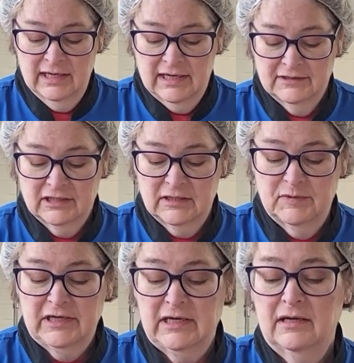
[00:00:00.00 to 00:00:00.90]
That's going to
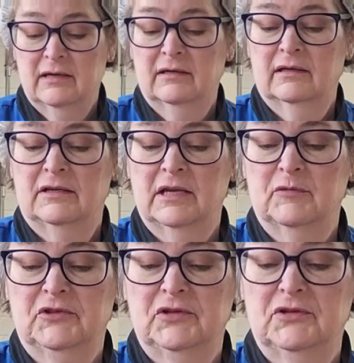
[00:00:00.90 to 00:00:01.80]
be a
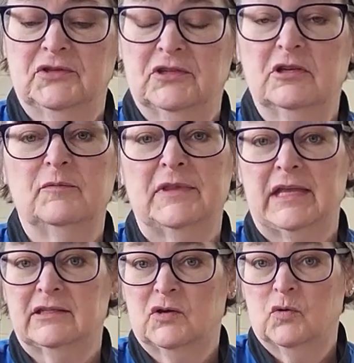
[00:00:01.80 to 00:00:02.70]
number 2 scoop.
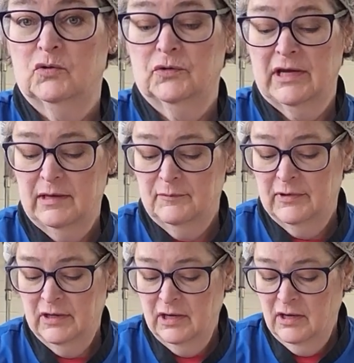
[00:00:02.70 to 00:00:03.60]
That's a 1/4
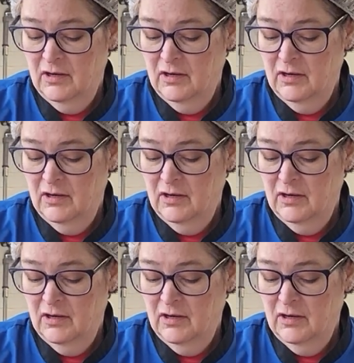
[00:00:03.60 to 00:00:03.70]
cup.